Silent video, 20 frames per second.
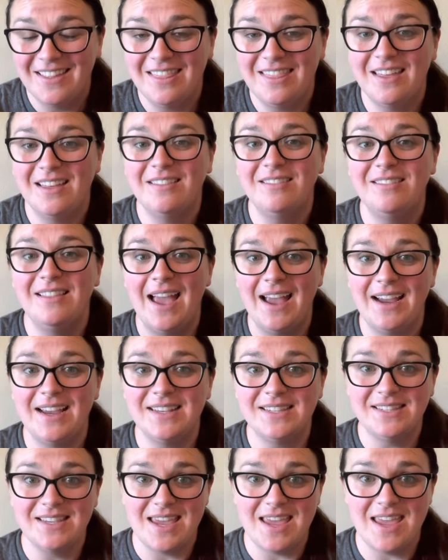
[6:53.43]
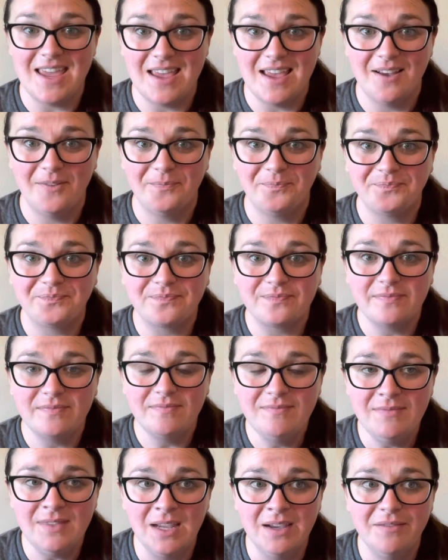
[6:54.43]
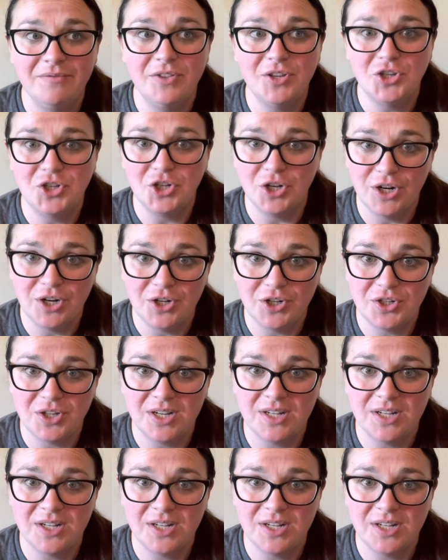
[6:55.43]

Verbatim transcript: the legacy of the church.